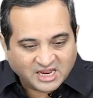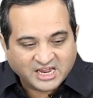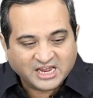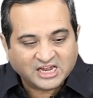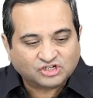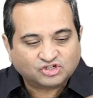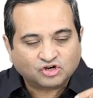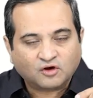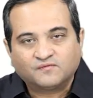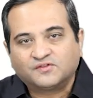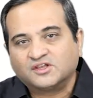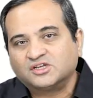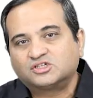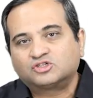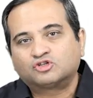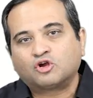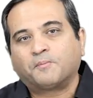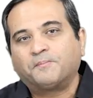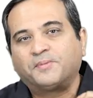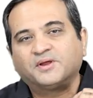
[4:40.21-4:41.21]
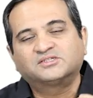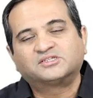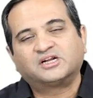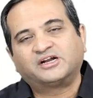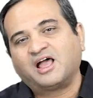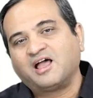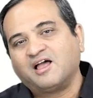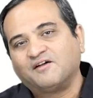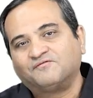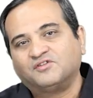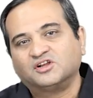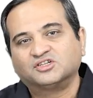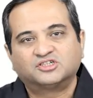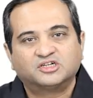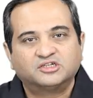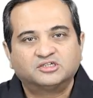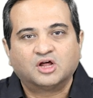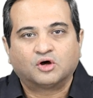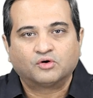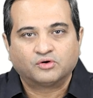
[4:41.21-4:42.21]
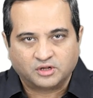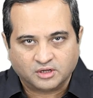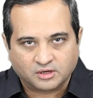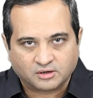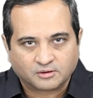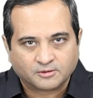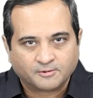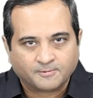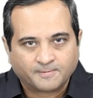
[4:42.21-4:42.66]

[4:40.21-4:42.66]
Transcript: each of these topics that I have listed down here.